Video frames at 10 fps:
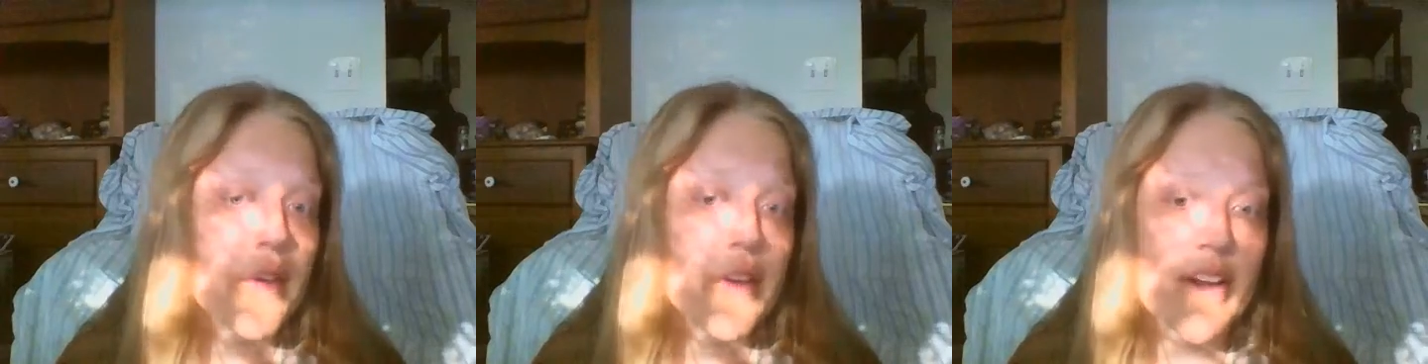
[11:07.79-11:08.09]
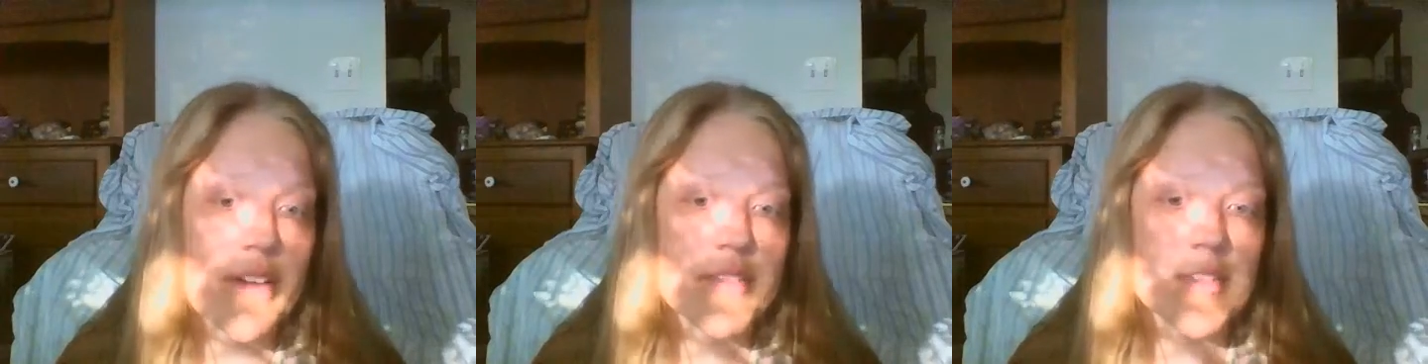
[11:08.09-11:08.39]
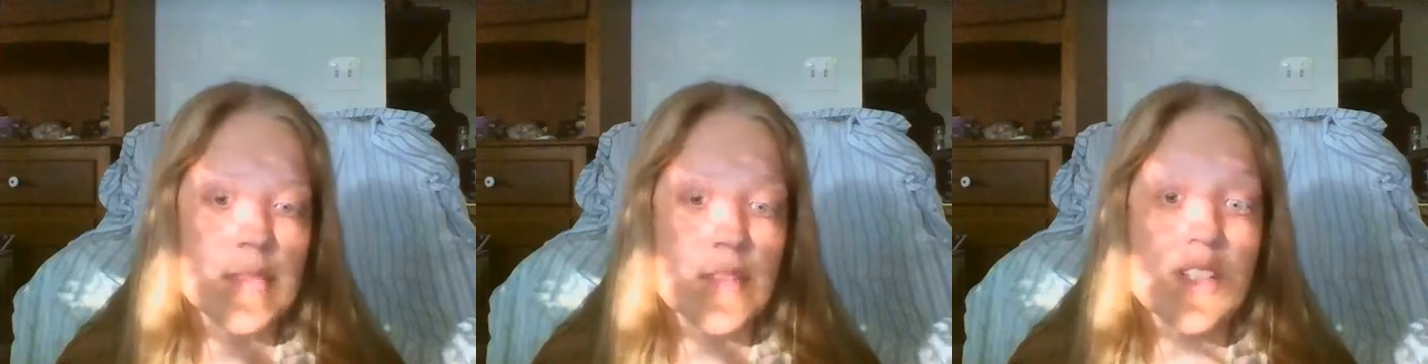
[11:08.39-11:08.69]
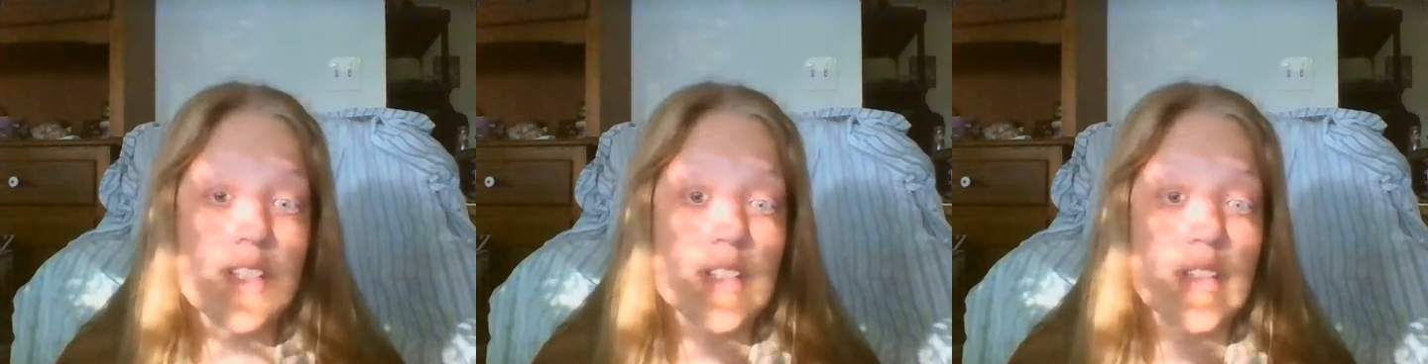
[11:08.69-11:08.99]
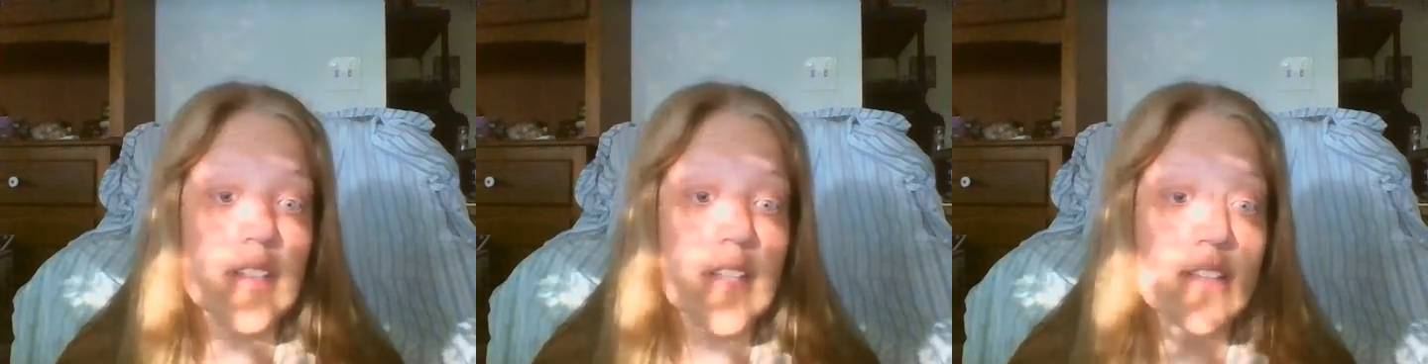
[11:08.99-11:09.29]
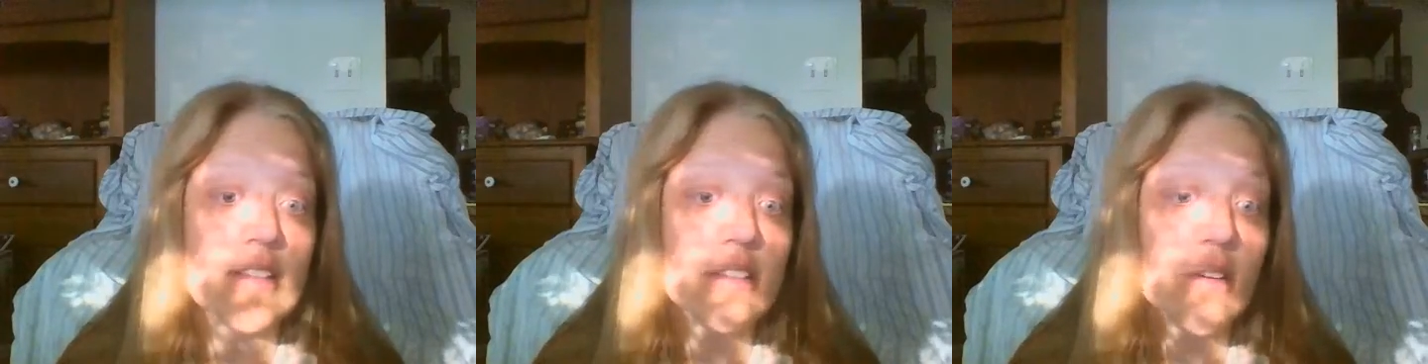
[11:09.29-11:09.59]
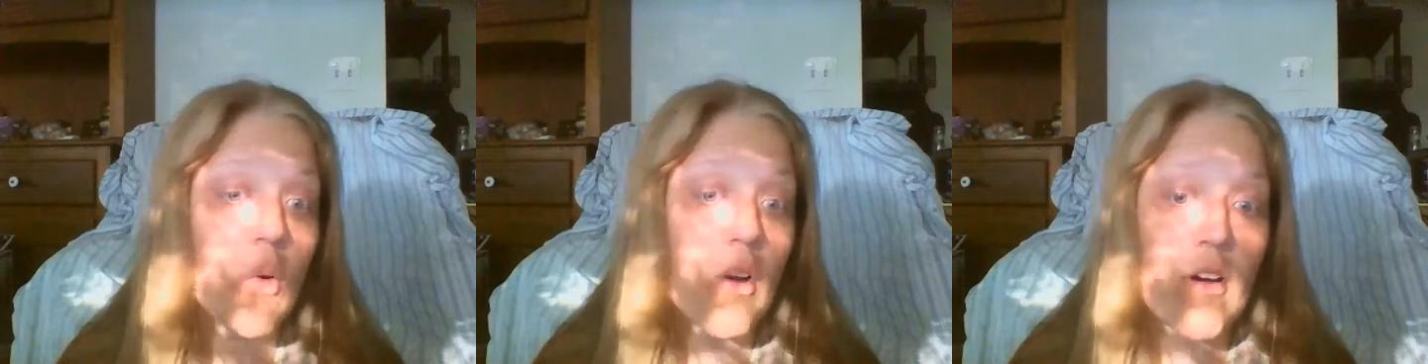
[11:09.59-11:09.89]
You have to really get the
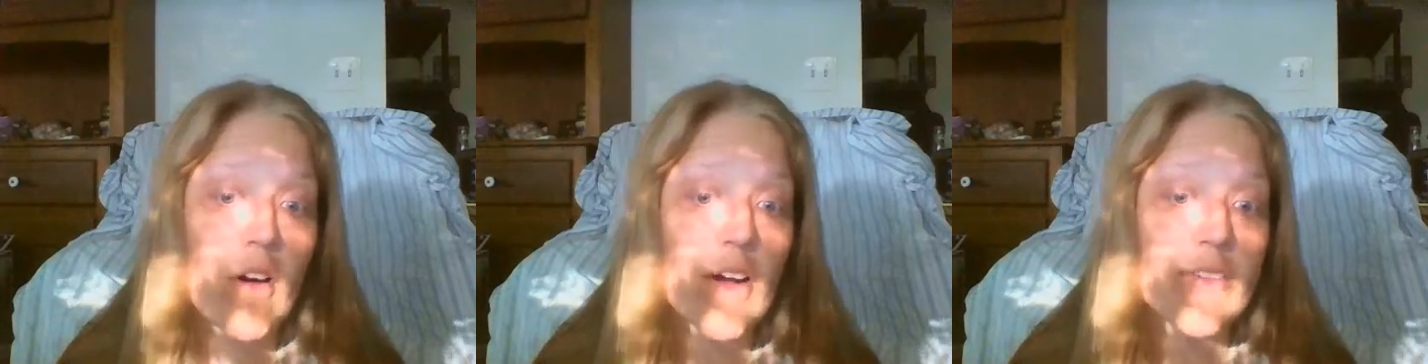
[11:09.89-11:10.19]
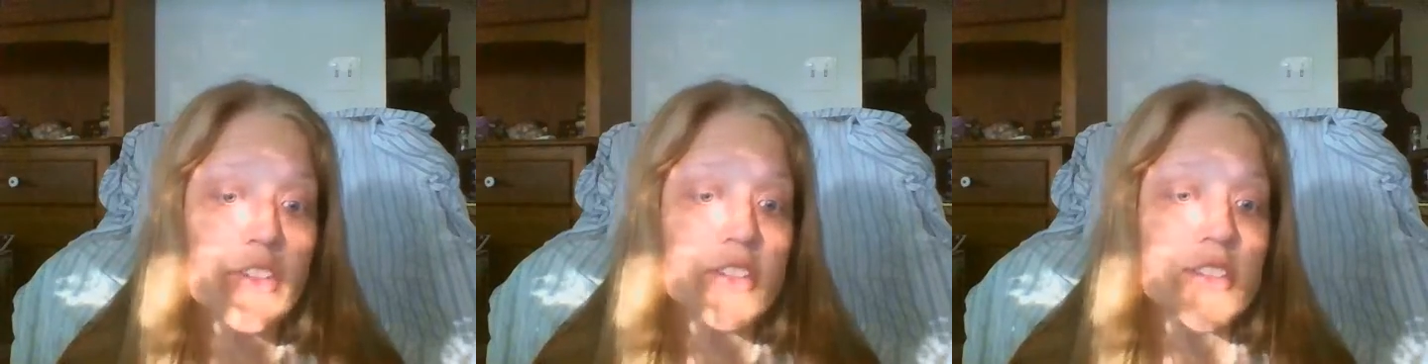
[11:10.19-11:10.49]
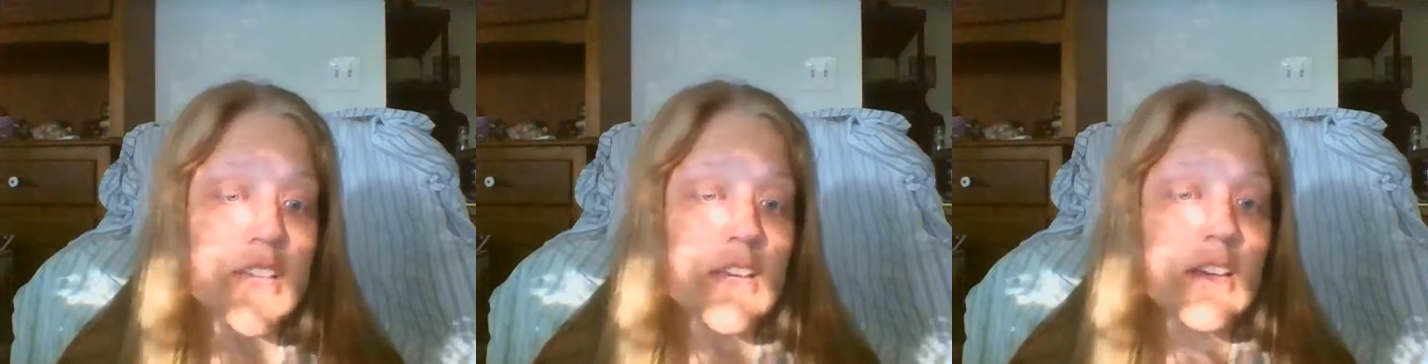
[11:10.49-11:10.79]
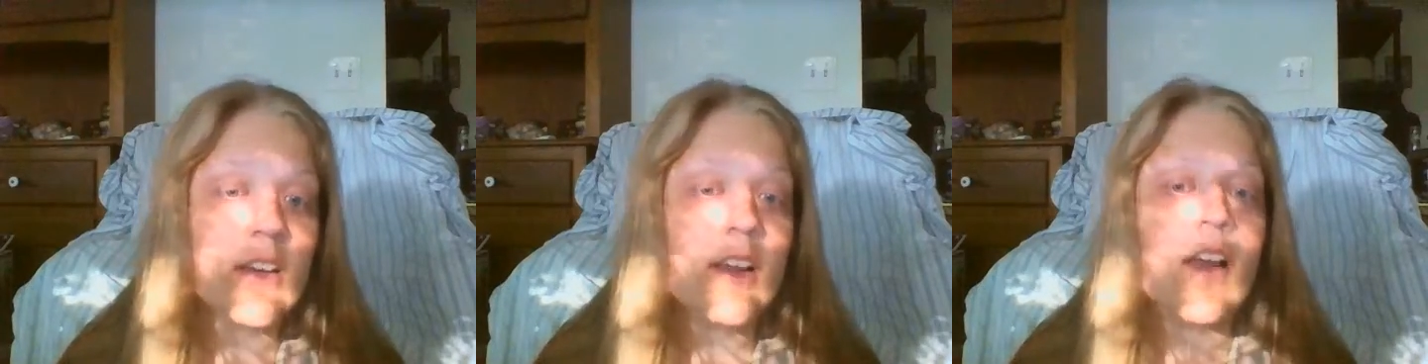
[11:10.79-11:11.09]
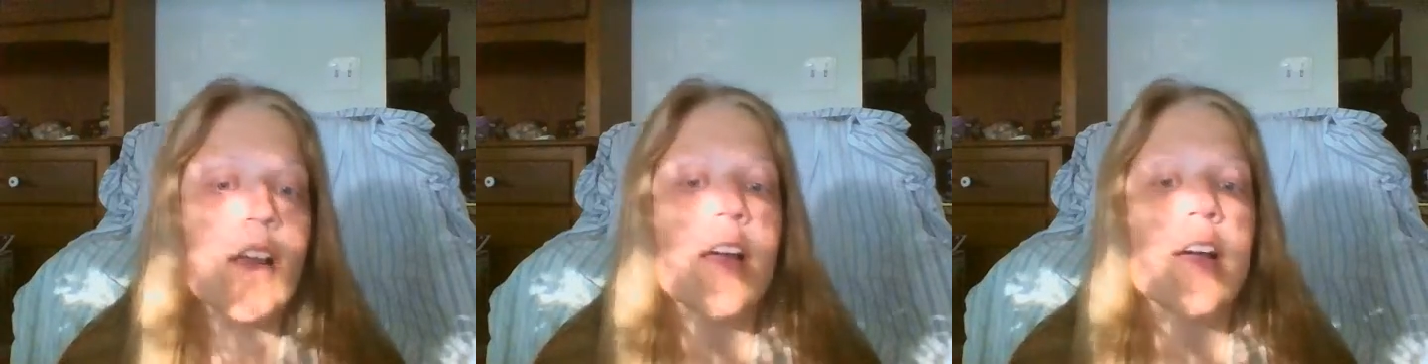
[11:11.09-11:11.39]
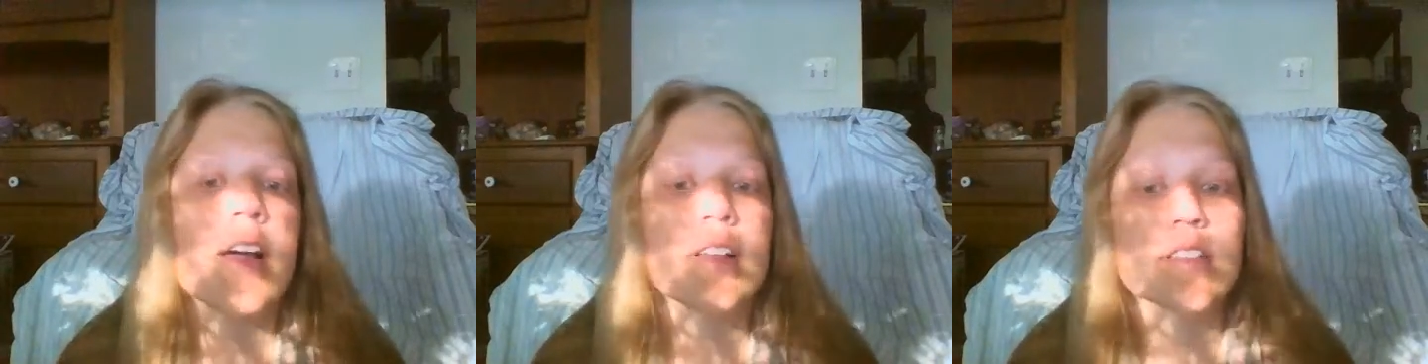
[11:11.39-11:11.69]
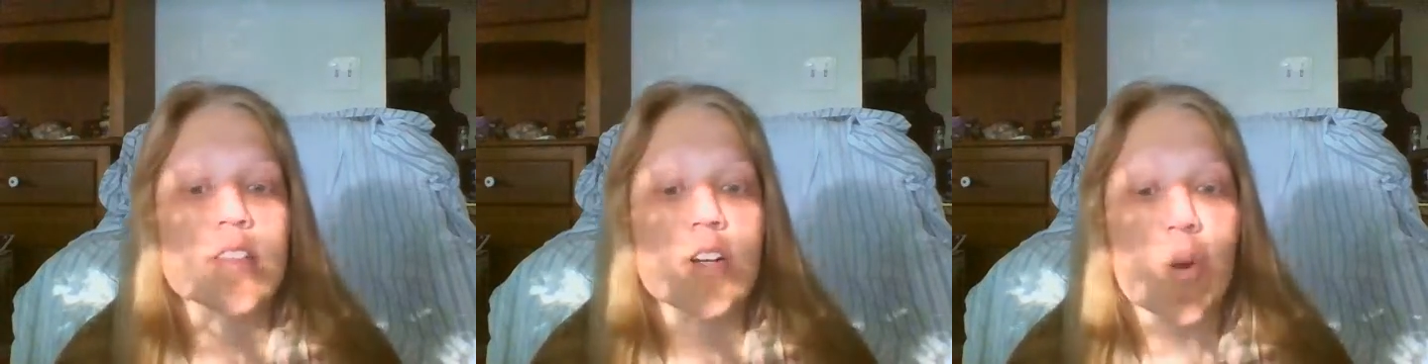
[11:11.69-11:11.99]
oil off your skin. And
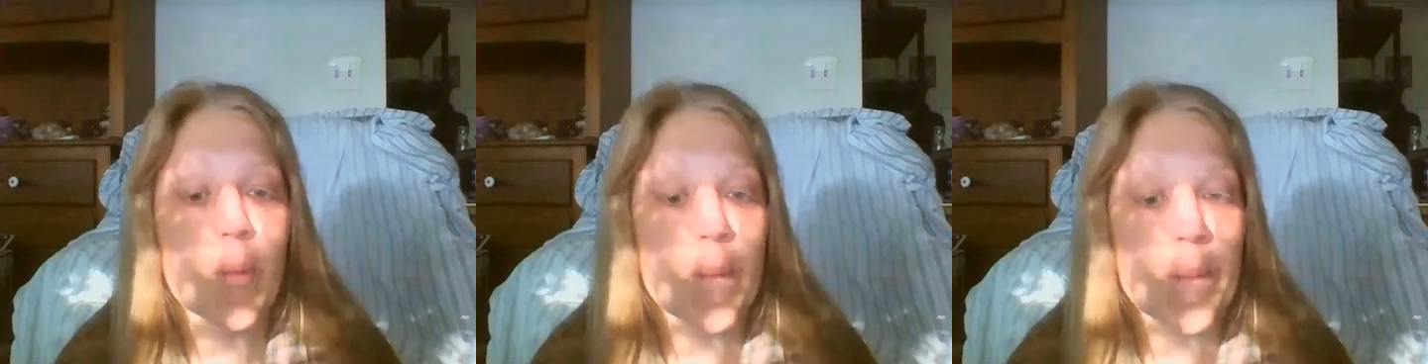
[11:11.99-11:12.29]
so,